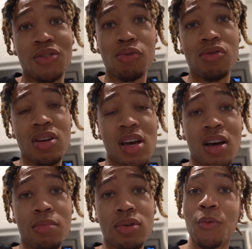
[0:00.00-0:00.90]
shorten your
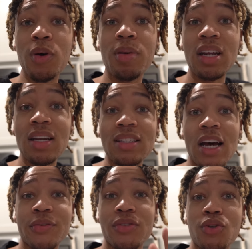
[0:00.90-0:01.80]
hair. But we've been in this
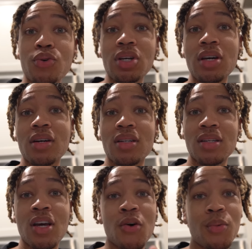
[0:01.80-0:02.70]
house for two years.
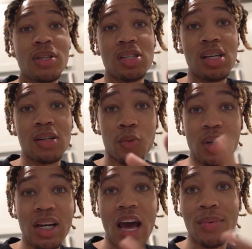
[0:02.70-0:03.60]
We just did a
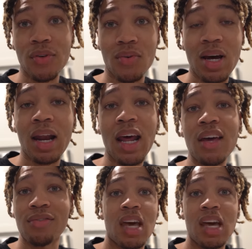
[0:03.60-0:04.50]
relapse on our
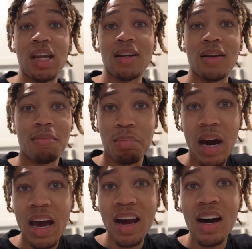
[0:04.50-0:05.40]
life and
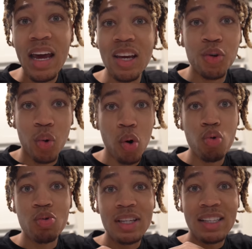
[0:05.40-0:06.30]
my hair ain't growed